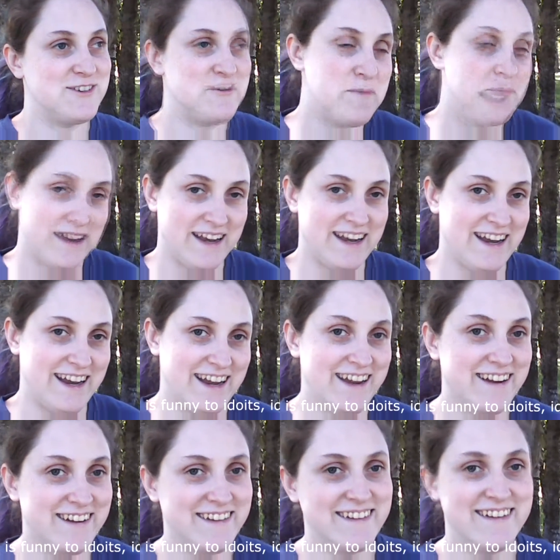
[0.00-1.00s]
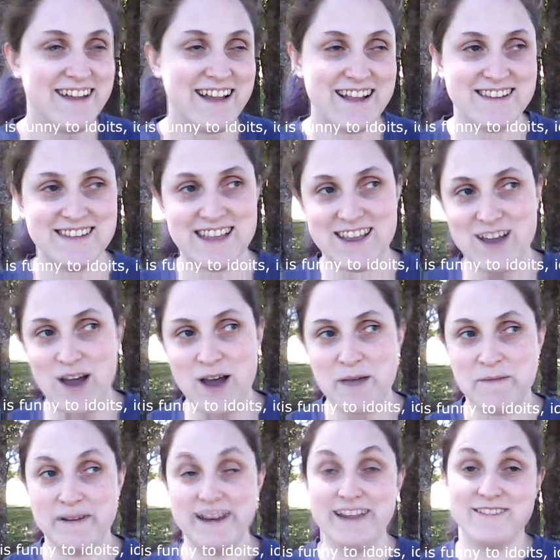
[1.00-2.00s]
stupidity. I'd say
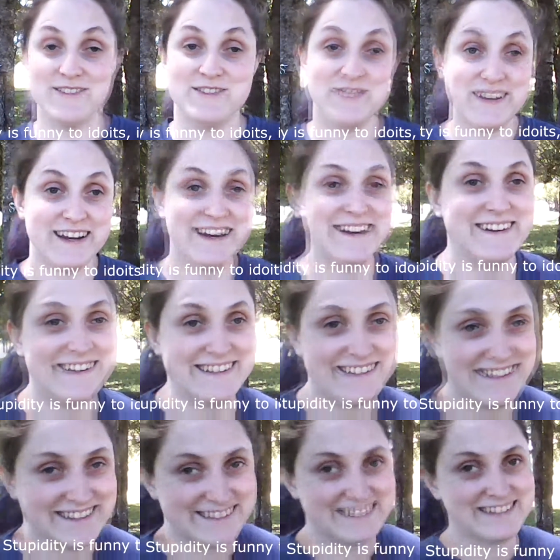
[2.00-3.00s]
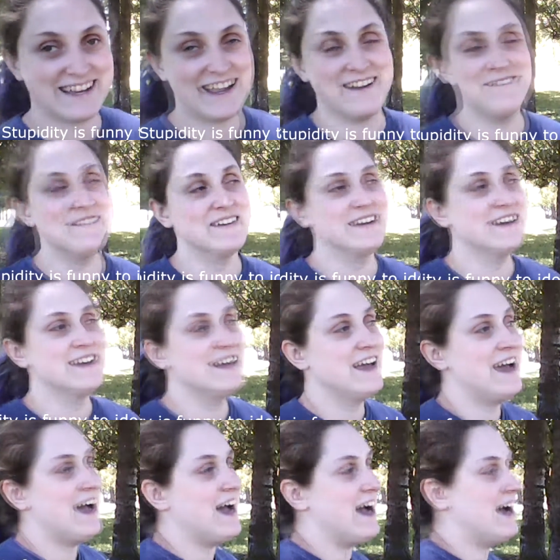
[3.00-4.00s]
comedy. It was funny to us at the time.
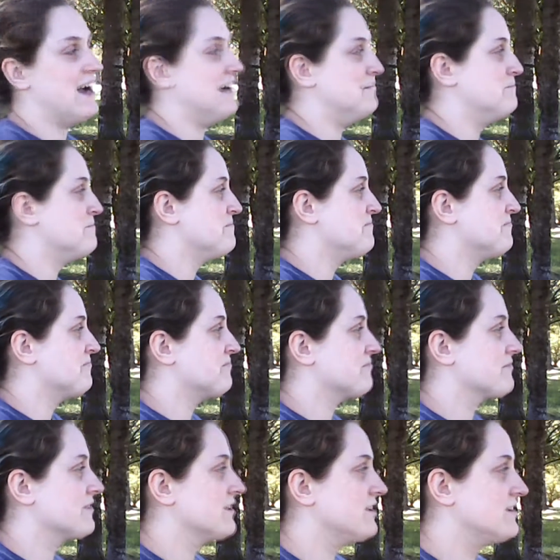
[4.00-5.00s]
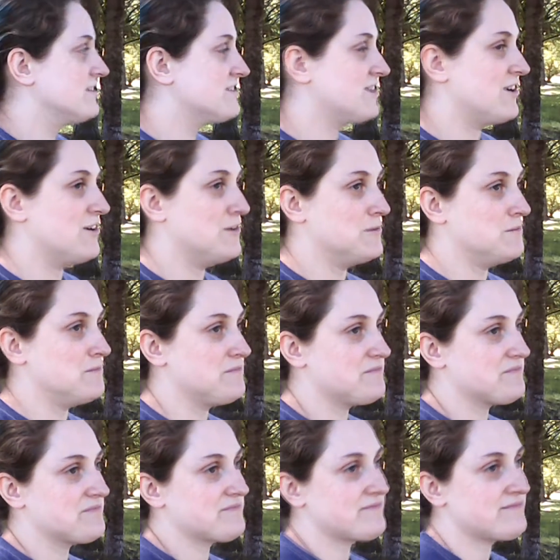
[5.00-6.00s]
Uh, so
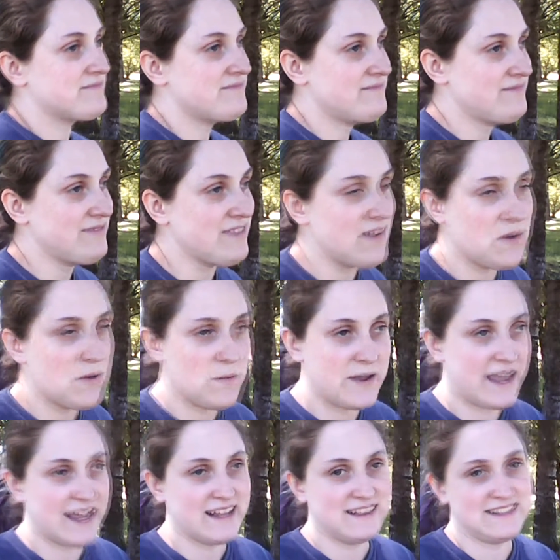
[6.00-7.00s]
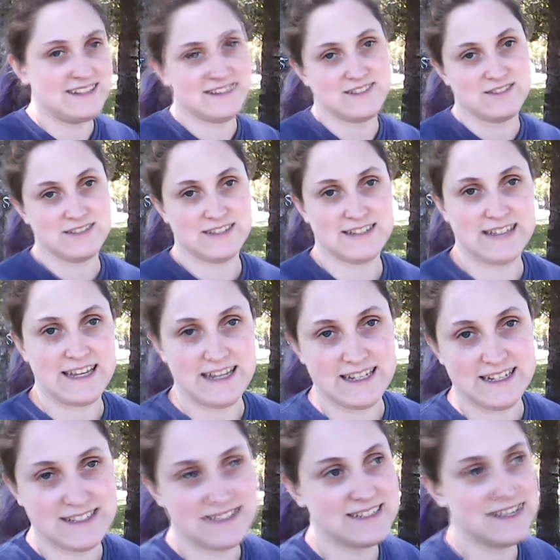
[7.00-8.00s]
we had these little
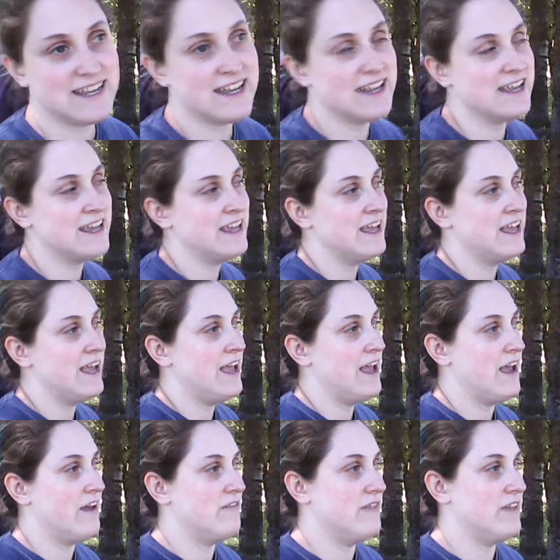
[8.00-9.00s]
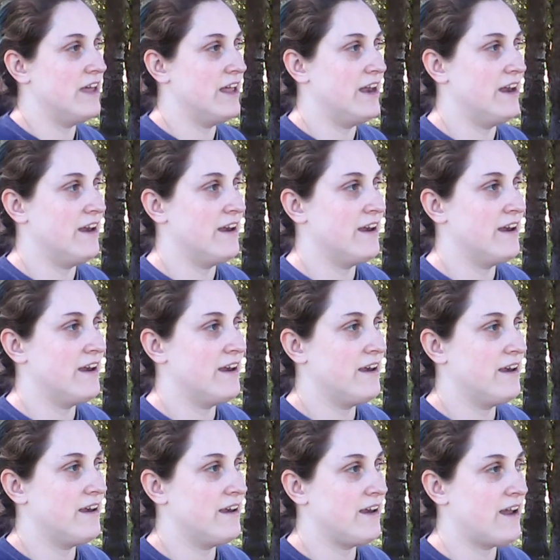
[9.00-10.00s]
skits, and then
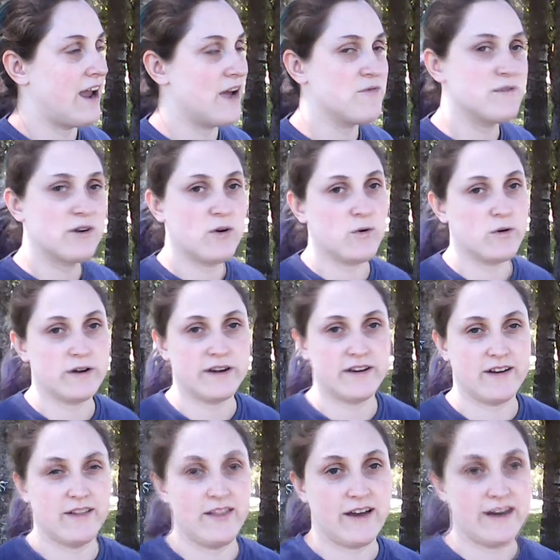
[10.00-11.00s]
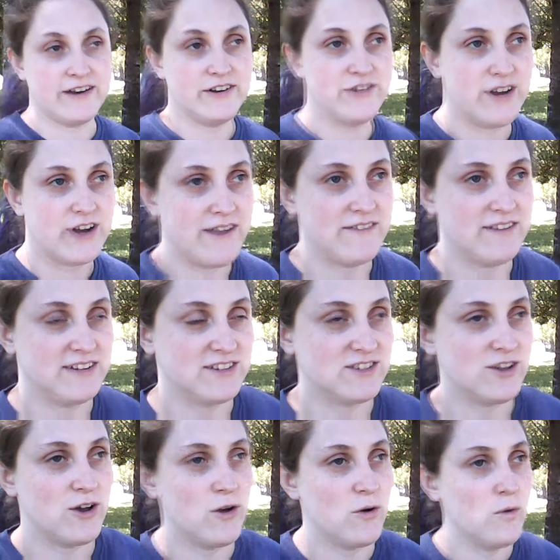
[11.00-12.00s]
I recorded a lot of driving.
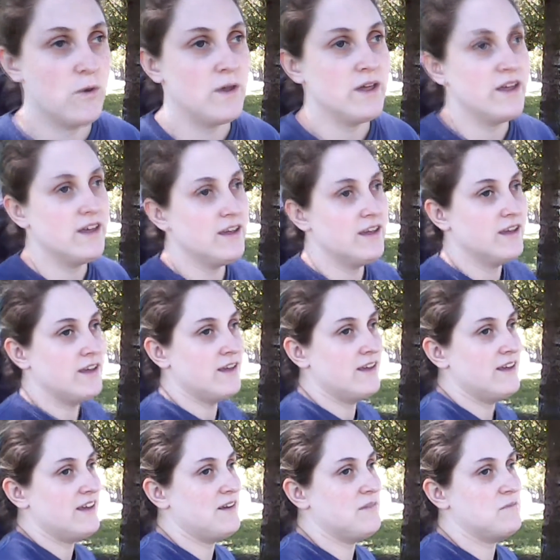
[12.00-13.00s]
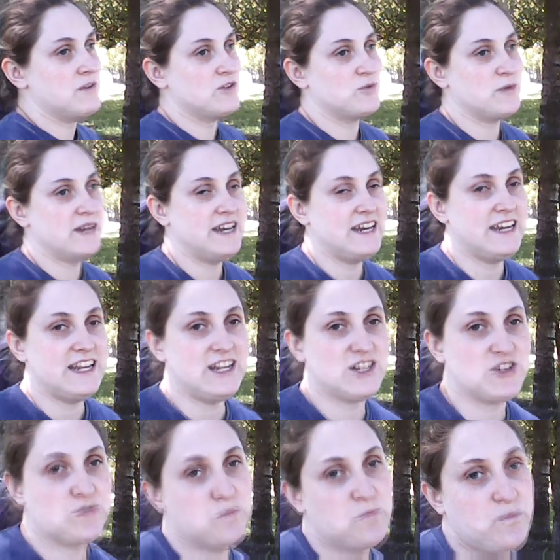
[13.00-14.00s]
So in between
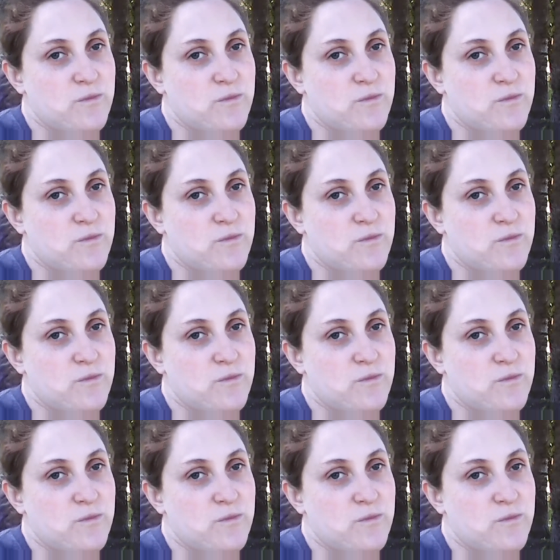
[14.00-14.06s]
each